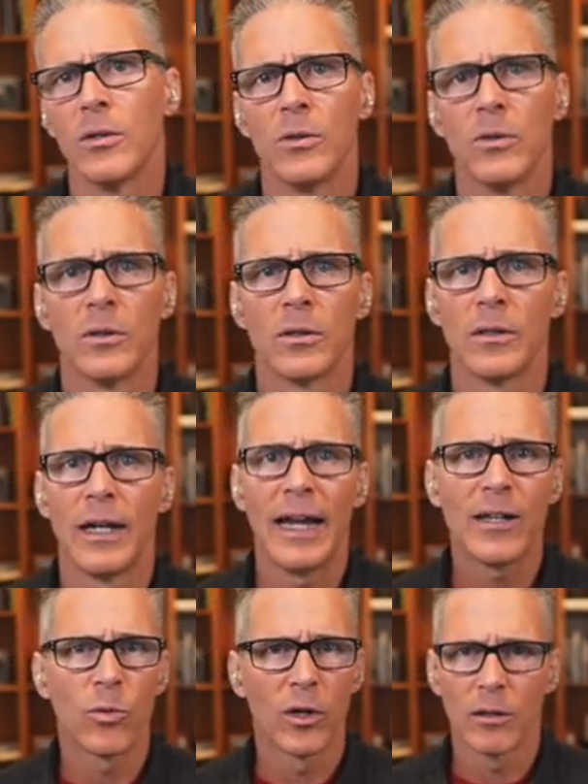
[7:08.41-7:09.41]
or
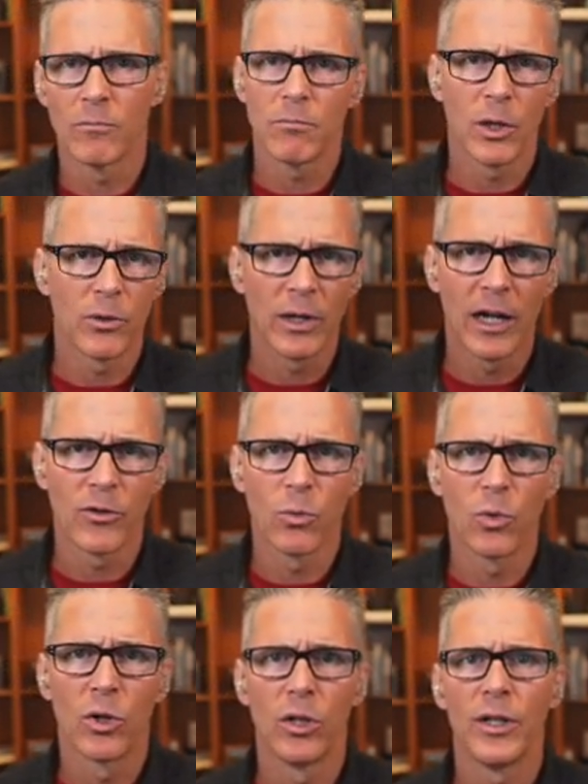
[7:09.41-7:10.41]
anywhere around the
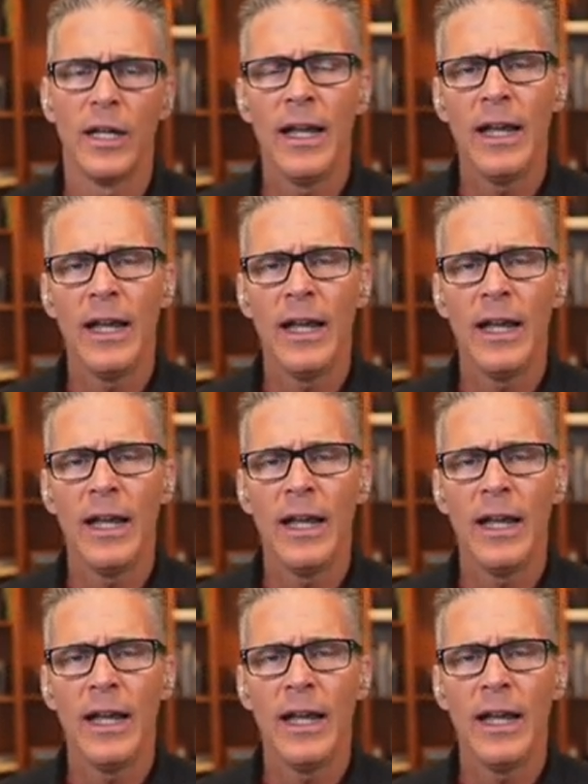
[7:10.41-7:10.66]
world.